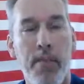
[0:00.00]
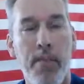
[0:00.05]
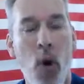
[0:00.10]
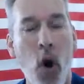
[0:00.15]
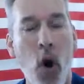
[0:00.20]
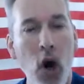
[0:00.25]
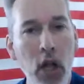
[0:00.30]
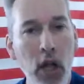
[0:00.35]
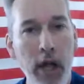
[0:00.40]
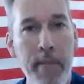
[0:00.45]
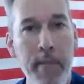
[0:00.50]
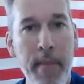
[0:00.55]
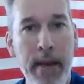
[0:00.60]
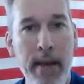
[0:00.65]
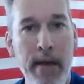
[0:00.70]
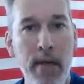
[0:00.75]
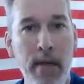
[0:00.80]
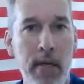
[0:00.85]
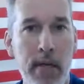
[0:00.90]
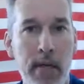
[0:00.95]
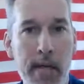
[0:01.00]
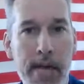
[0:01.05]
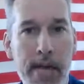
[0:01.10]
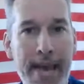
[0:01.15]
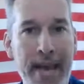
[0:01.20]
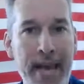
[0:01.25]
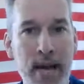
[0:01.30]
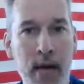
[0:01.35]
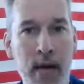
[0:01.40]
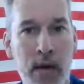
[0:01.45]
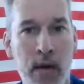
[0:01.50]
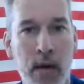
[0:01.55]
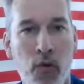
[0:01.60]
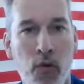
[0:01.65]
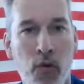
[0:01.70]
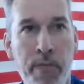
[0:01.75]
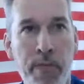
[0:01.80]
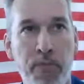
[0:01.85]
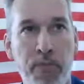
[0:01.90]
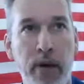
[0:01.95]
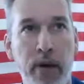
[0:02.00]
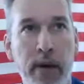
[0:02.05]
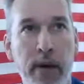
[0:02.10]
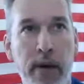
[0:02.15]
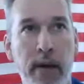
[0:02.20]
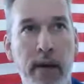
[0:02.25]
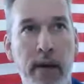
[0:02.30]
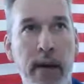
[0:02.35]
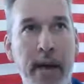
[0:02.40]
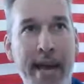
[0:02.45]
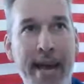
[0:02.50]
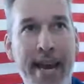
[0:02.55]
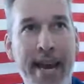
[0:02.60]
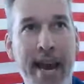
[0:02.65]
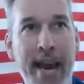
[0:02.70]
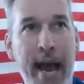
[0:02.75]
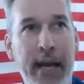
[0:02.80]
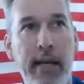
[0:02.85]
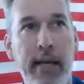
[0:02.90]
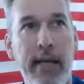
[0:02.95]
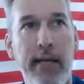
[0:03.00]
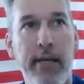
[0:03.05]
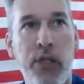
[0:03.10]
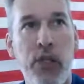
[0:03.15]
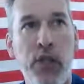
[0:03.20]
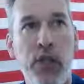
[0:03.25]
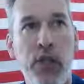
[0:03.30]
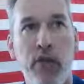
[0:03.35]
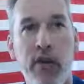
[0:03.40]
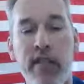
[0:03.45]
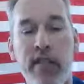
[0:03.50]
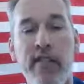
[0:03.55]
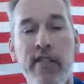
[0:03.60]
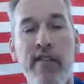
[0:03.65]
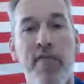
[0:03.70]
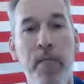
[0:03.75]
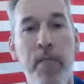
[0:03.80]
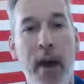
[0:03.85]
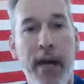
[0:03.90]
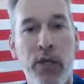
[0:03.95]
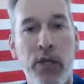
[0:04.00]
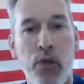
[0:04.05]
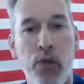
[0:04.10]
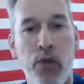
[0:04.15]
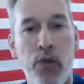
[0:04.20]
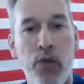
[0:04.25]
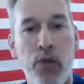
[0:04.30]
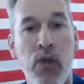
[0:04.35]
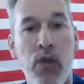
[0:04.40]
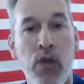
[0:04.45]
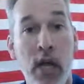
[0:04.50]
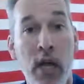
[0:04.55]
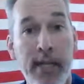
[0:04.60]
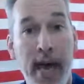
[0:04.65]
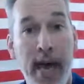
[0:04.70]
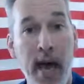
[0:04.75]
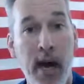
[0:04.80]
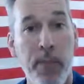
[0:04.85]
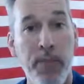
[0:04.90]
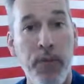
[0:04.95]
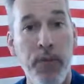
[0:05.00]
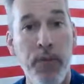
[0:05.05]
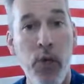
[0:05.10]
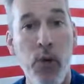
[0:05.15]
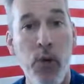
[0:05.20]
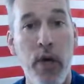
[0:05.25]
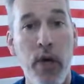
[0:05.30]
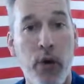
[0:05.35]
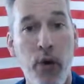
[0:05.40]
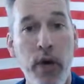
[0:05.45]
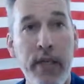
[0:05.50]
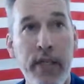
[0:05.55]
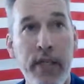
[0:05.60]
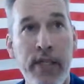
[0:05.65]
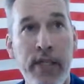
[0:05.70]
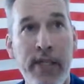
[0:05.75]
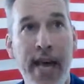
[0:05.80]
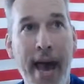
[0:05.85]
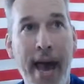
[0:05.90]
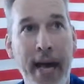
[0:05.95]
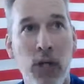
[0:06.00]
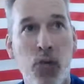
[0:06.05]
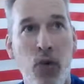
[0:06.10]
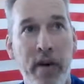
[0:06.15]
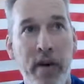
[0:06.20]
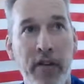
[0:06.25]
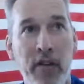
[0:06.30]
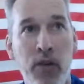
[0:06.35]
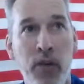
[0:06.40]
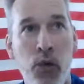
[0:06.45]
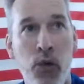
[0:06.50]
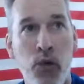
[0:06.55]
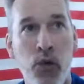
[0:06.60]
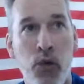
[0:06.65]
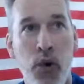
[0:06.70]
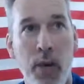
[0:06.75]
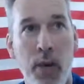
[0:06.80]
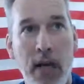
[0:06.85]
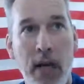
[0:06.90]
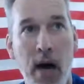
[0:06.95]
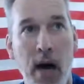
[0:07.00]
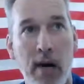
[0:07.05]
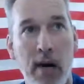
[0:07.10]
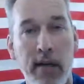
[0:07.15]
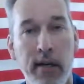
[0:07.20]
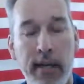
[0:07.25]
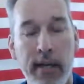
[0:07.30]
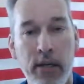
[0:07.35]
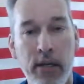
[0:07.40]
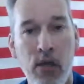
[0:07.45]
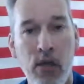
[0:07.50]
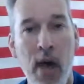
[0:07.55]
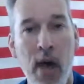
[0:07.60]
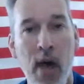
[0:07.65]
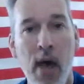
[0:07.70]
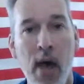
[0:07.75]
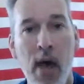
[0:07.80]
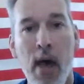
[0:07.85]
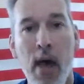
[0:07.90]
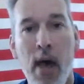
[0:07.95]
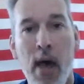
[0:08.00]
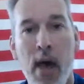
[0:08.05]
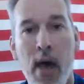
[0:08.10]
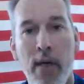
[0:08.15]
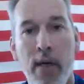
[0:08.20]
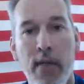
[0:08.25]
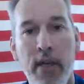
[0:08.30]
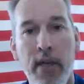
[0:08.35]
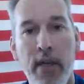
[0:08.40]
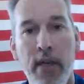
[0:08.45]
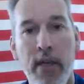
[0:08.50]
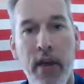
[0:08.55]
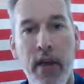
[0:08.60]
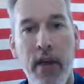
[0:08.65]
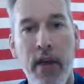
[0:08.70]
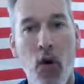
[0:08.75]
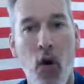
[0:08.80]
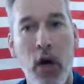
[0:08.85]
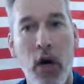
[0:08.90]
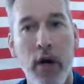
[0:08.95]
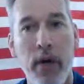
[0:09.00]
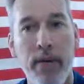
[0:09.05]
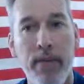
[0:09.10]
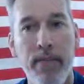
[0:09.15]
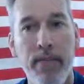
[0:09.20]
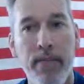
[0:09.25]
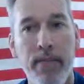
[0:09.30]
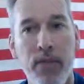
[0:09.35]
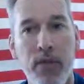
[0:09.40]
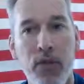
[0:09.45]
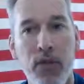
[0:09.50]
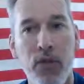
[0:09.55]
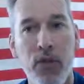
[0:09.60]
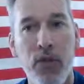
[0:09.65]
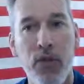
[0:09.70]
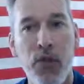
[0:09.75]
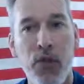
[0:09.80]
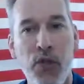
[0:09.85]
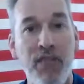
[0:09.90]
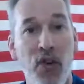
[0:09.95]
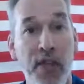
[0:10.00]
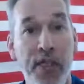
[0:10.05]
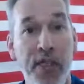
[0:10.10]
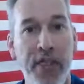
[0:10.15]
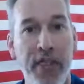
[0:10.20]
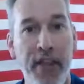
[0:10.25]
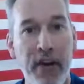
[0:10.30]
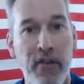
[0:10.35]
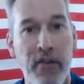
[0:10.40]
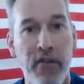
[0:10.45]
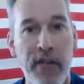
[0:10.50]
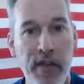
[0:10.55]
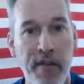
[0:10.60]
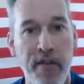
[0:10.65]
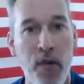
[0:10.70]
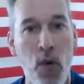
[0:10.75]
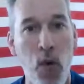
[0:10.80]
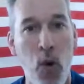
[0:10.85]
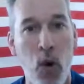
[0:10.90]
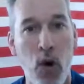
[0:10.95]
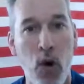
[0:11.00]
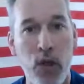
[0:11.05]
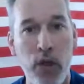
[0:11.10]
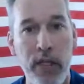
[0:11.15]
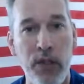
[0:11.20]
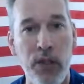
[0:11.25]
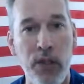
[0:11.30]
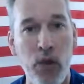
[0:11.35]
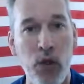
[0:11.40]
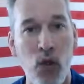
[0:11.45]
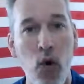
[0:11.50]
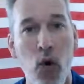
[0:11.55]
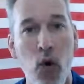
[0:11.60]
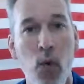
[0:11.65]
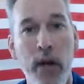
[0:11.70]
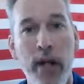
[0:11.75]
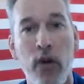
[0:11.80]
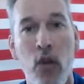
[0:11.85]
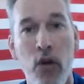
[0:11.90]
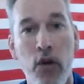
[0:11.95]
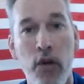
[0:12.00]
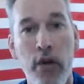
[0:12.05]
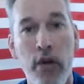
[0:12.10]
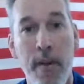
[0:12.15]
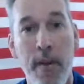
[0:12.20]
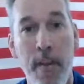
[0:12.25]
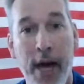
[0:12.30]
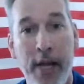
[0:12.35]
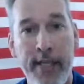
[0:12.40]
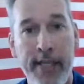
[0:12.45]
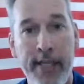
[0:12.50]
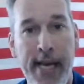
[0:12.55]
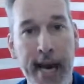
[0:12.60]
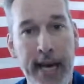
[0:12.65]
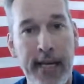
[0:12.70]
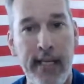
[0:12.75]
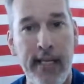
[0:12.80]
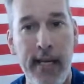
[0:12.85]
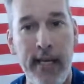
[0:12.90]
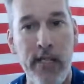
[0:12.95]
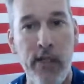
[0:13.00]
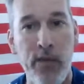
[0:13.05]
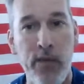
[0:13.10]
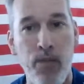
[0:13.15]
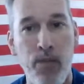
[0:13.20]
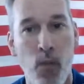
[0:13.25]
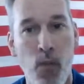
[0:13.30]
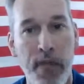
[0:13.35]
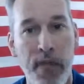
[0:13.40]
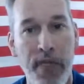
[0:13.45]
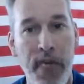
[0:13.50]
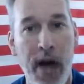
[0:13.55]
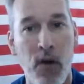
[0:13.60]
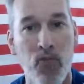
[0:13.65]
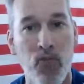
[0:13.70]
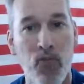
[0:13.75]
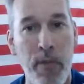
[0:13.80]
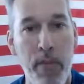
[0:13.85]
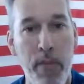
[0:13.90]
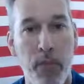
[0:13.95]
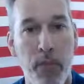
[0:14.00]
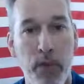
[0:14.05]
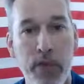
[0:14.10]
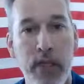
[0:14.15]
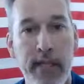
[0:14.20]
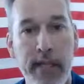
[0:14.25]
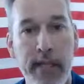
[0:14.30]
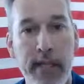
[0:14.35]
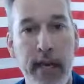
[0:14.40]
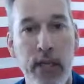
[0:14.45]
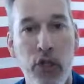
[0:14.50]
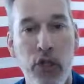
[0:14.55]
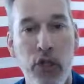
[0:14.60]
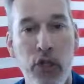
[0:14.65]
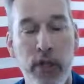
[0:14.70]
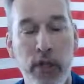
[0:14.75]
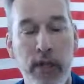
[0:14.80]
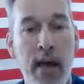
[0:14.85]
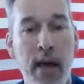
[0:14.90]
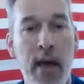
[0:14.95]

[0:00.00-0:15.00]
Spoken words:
Parliament in Great Britain enacted a series of measures to help to increase tax revenues from the colonies. There are several theories. Of course, in school we learned about taxation without representation,